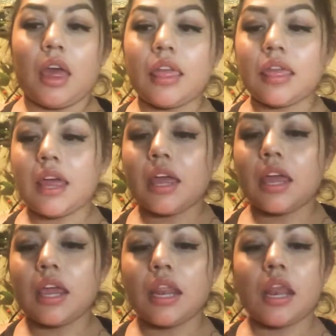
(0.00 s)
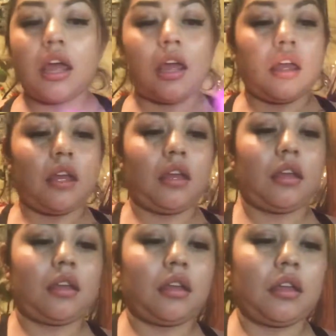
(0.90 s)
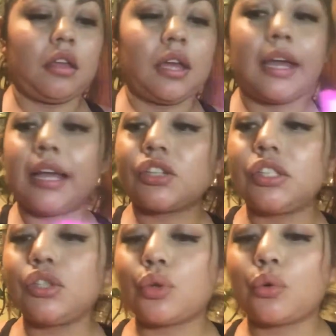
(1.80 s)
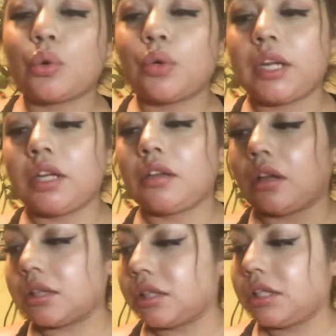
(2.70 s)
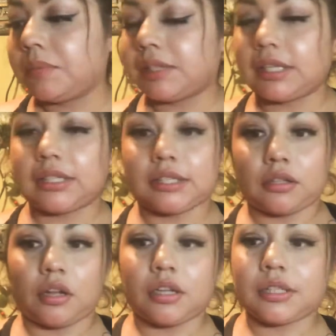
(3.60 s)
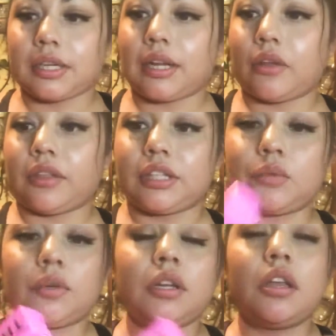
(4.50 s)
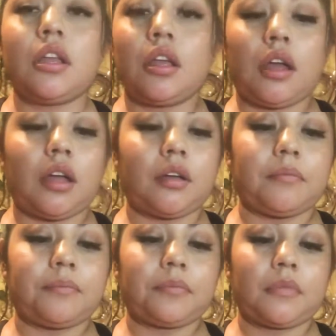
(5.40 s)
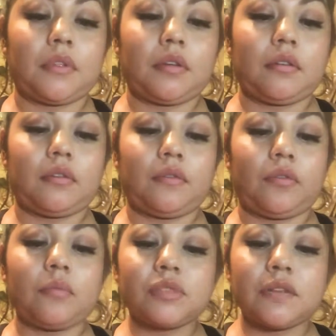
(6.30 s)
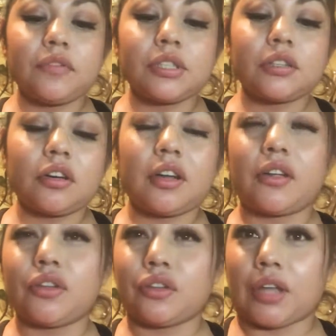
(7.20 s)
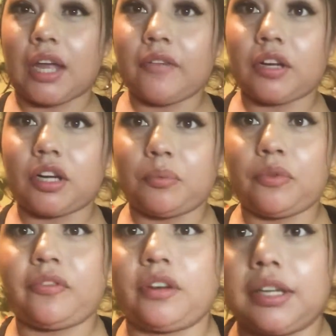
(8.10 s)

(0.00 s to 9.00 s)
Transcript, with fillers: And then I actually don't own any glosses besides the gloss and now this one. Um, from Jeffree Star, I have a couple of their